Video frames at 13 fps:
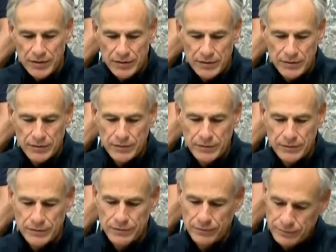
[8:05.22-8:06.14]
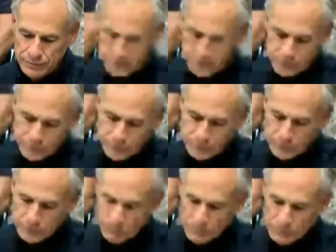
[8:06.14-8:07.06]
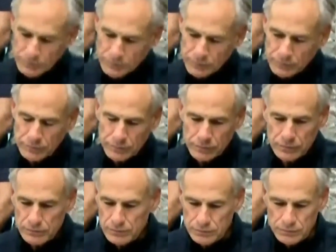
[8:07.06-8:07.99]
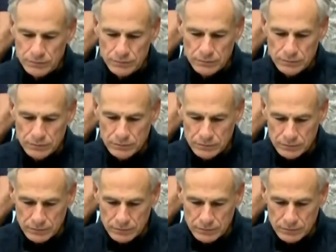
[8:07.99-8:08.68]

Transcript: (no one is talking)